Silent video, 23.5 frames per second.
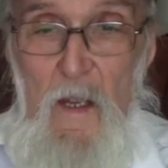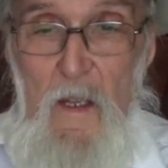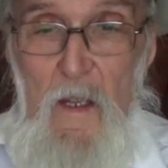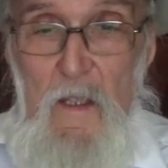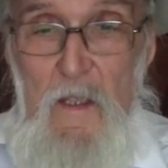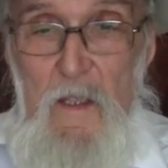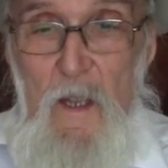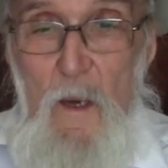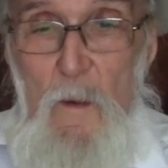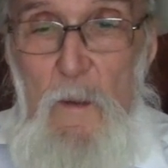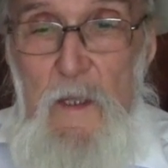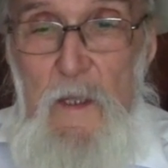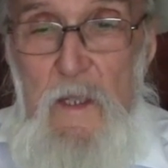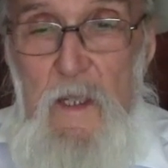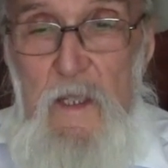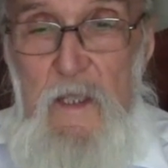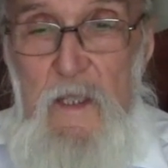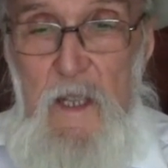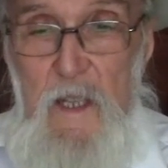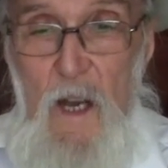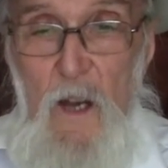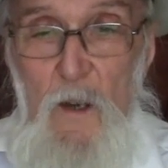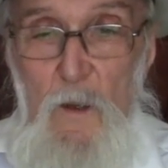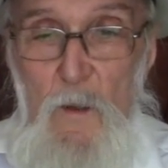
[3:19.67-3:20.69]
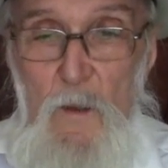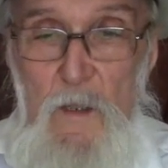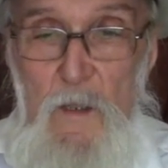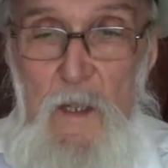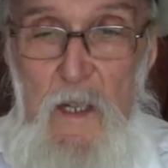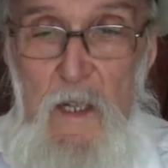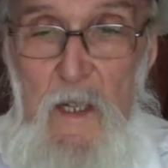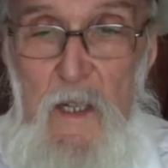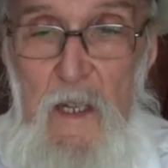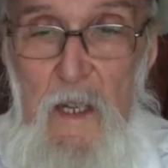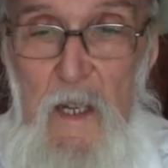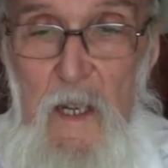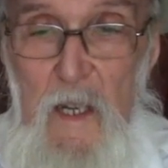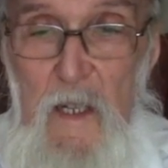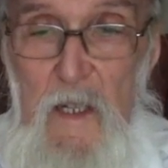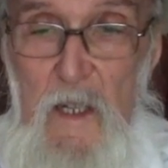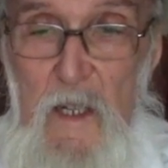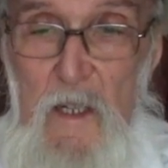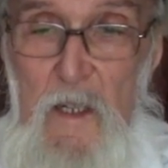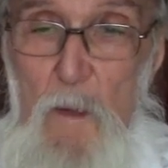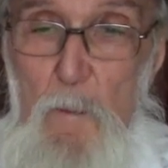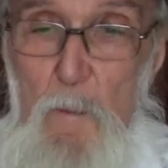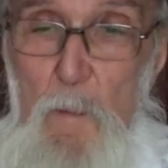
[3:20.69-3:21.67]
So it is only in
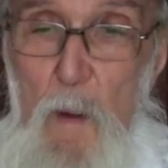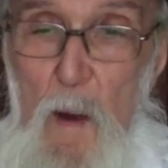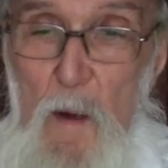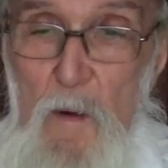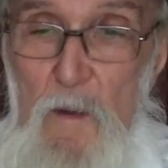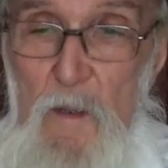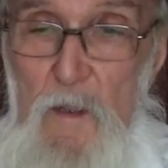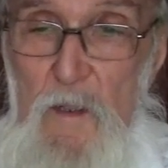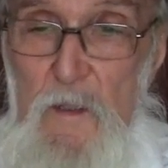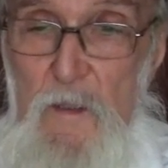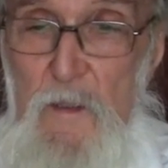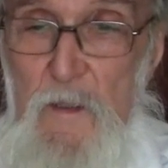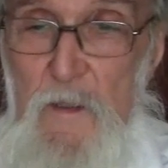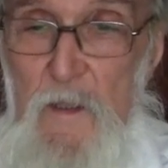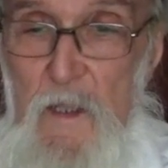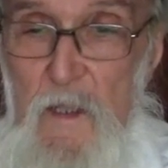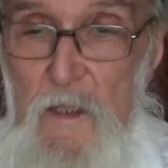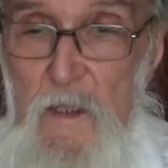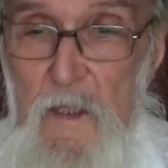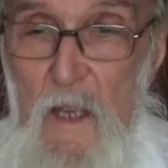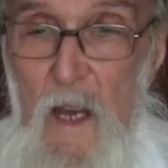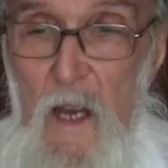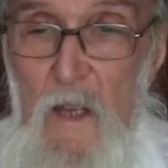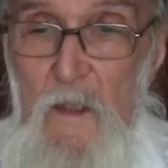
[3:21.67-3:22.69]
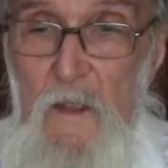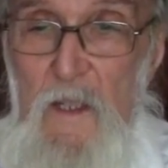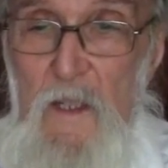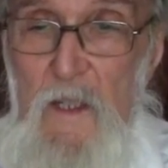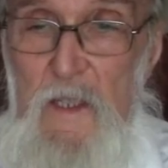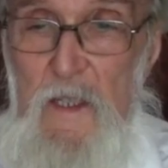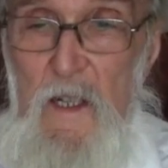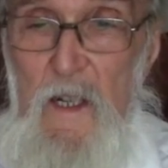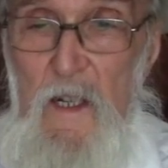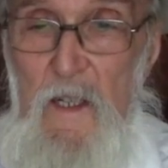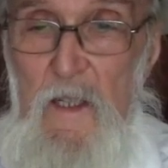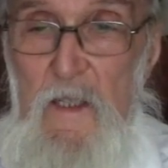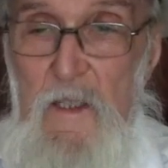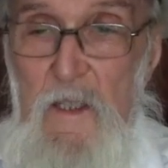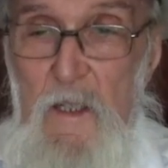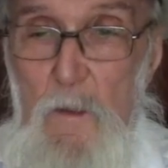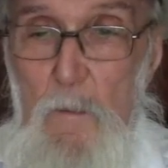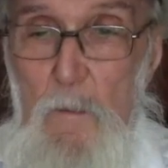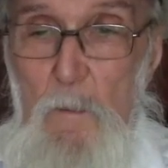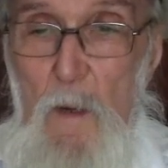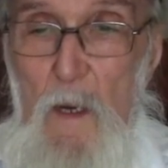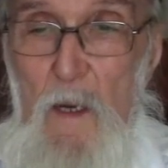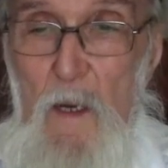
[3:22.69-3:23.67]
a laboratory that this
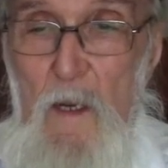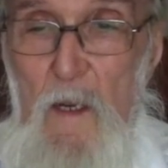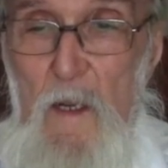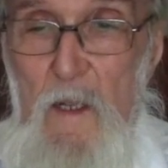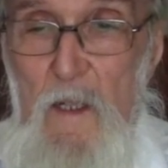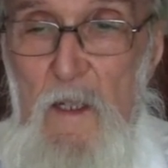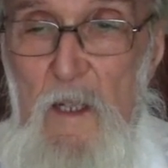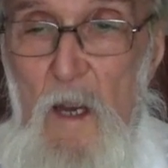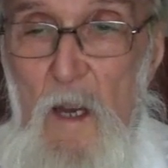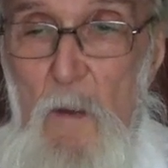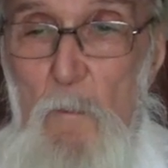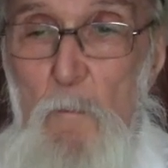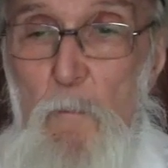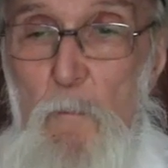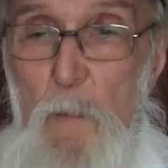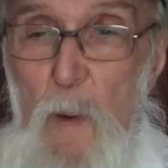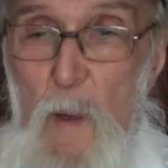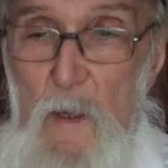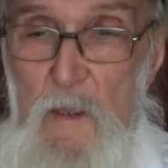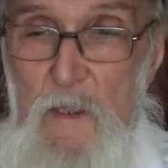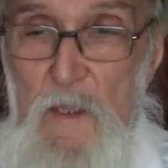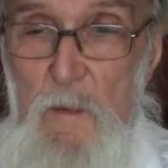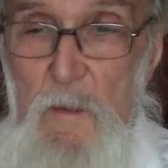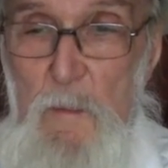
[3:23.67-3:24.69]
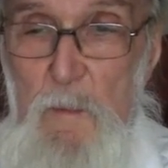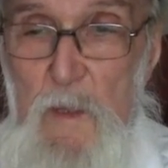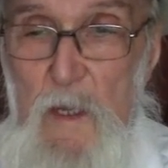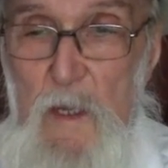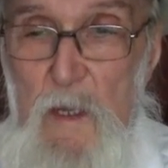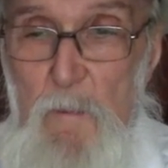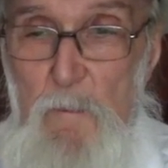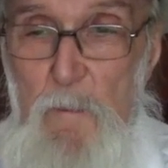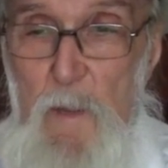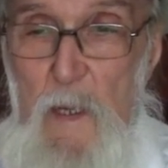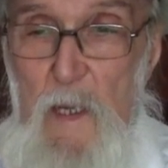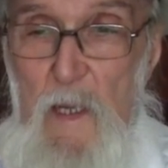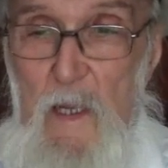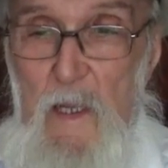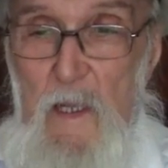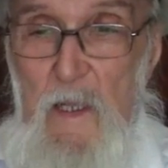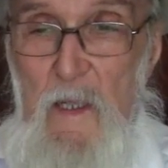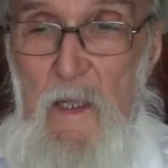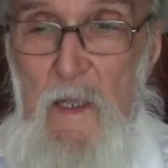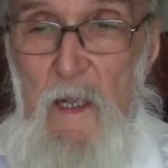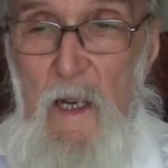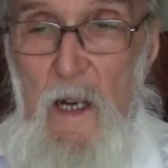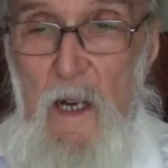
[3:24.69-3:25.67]
item can possibly
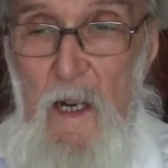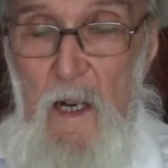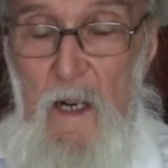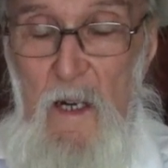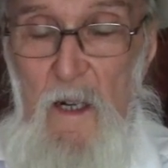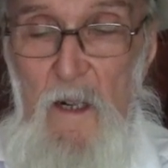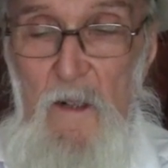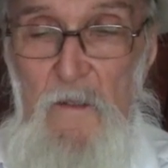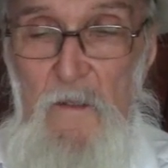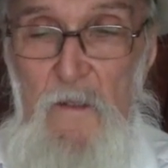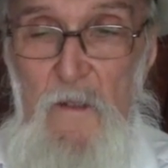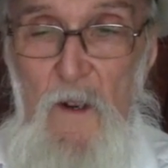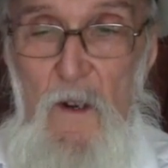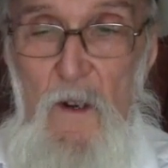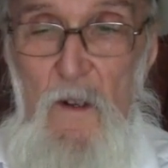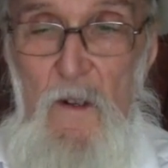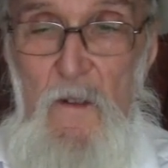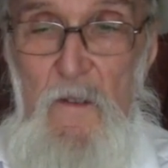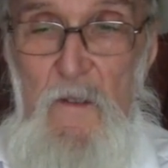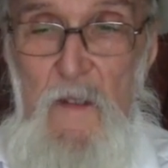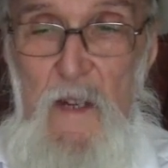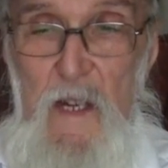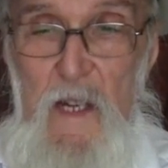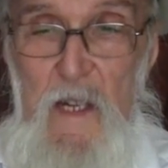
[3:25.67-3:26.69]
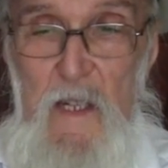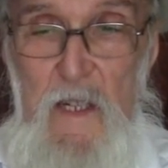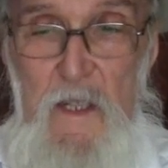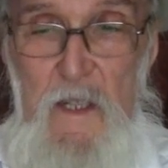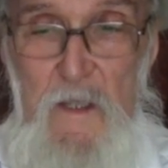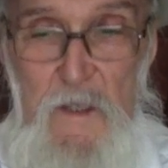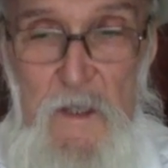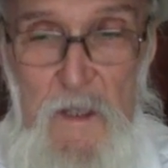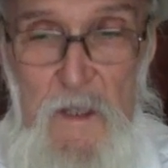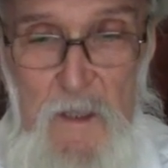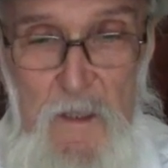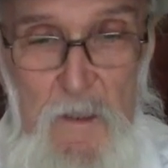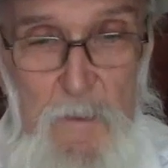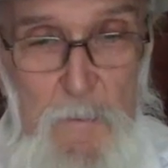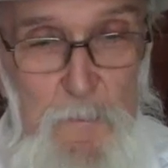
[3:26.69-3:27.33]
be half of anything.